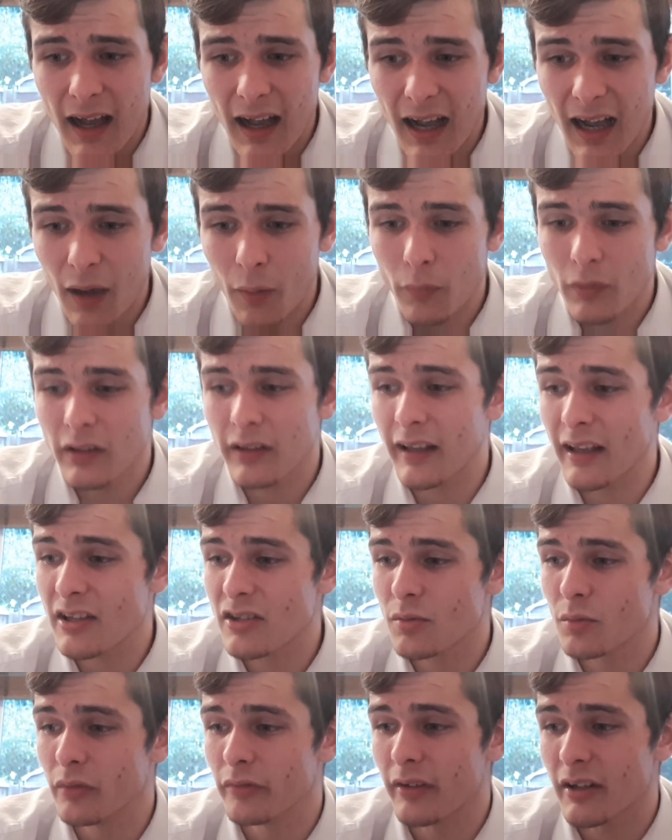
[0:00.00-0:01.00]
I will get
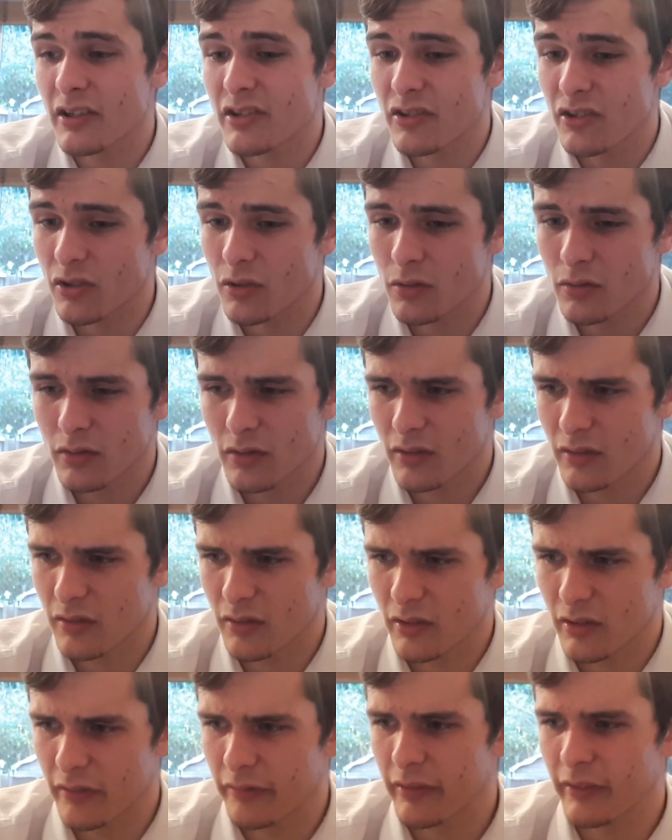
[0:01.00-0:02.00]
some of that soon.
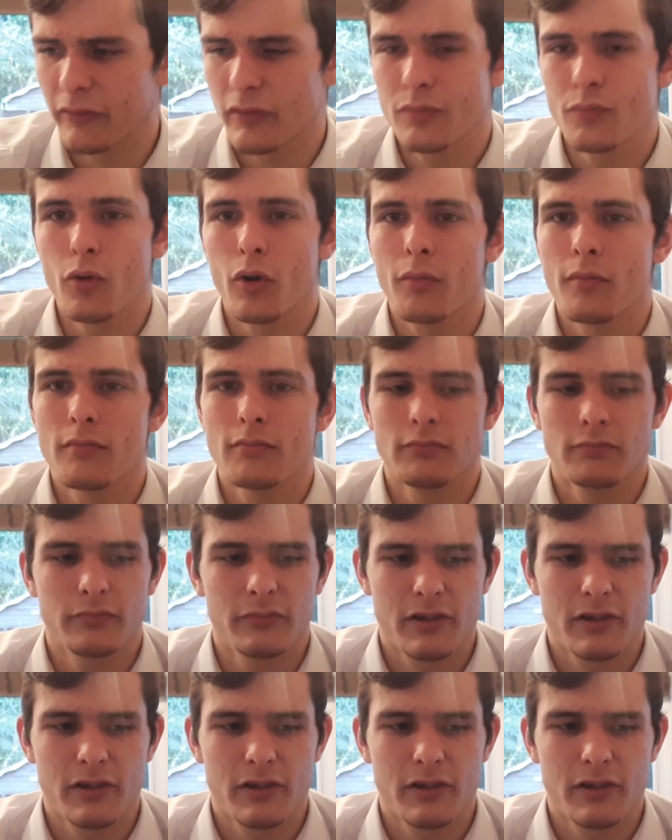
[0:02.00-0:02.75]
And the film's broken.